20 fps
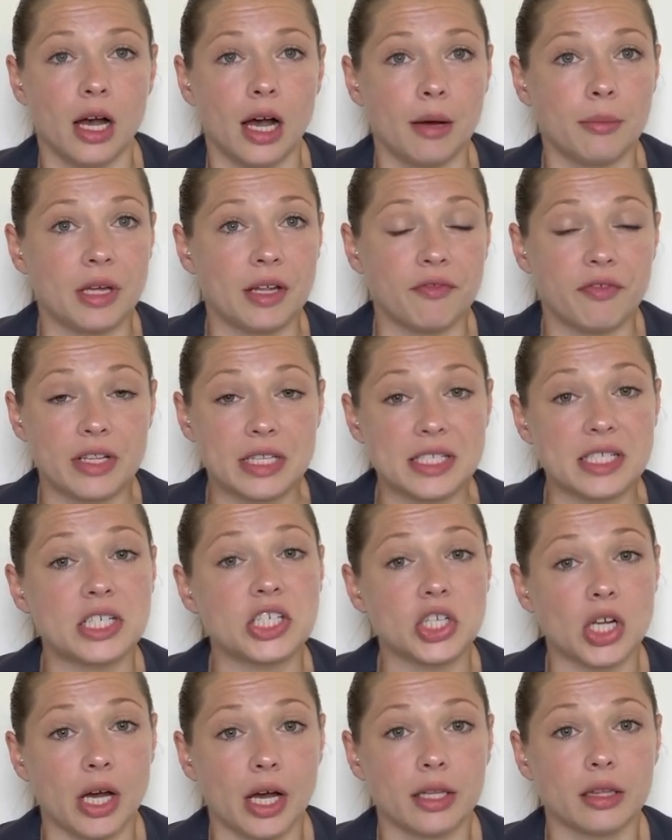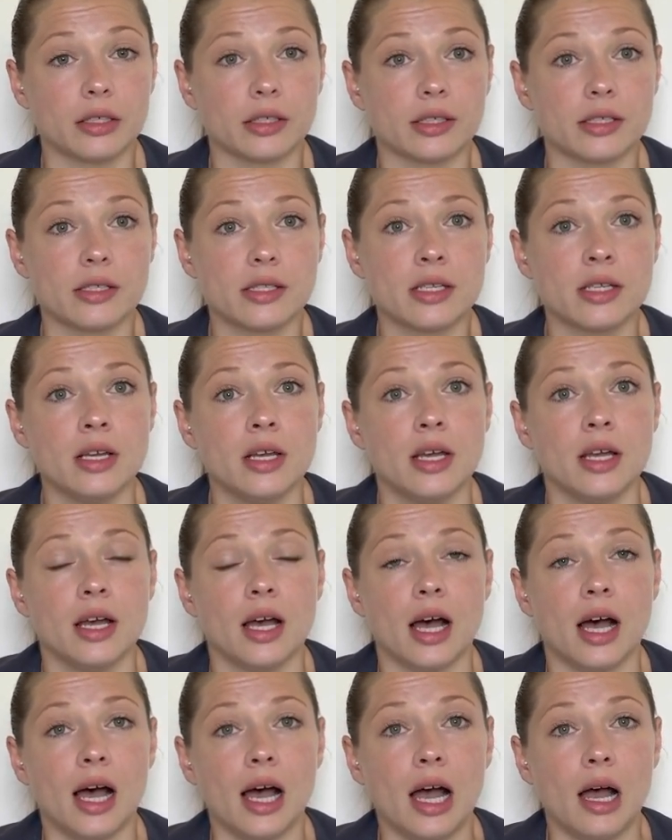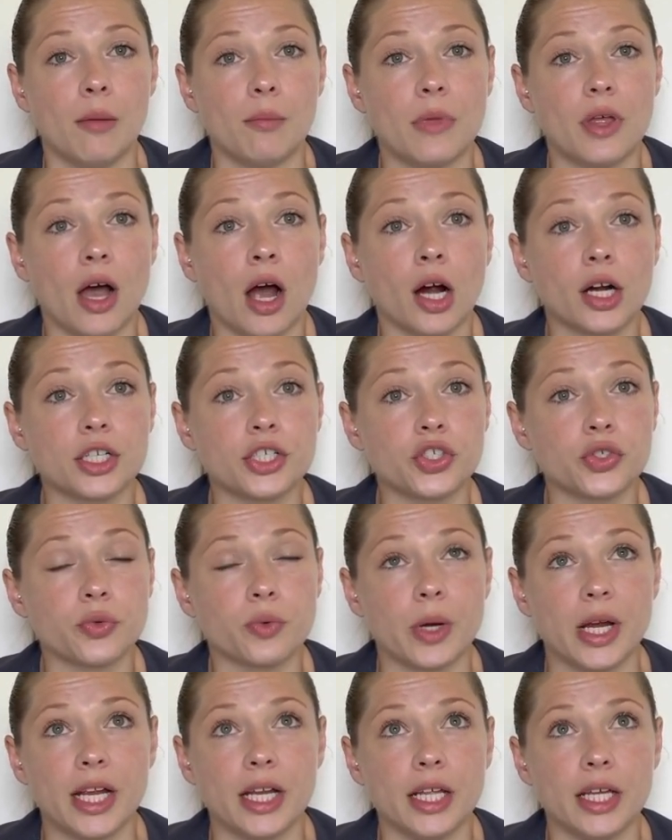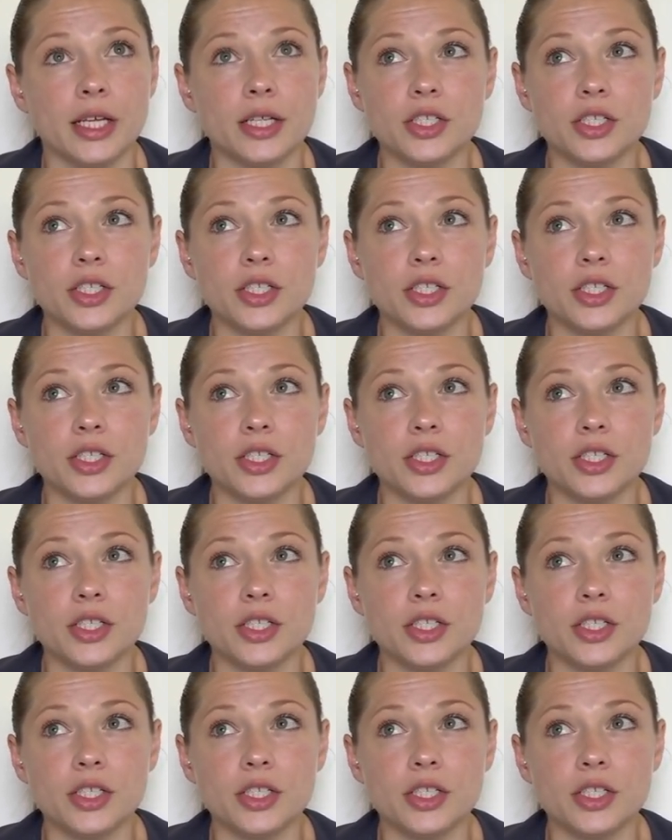infants and toddlers. Our training